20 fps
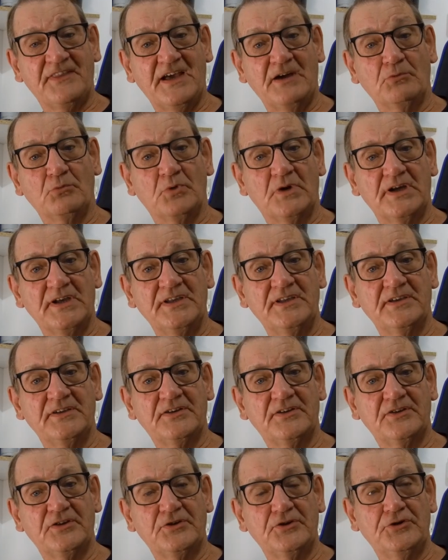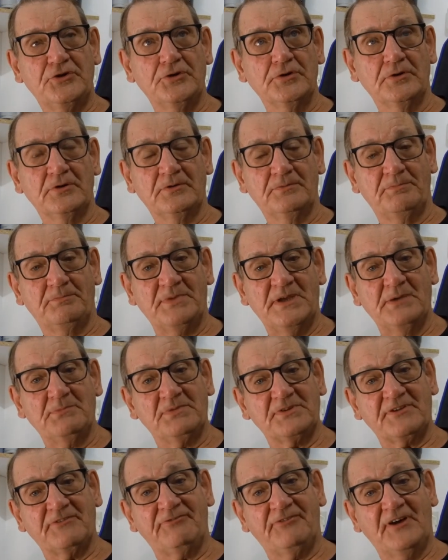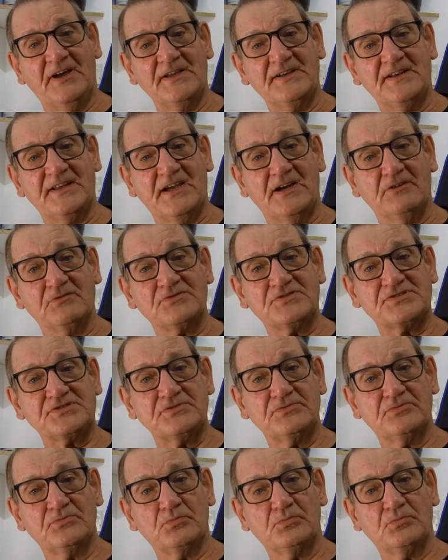that way you'll be able to find out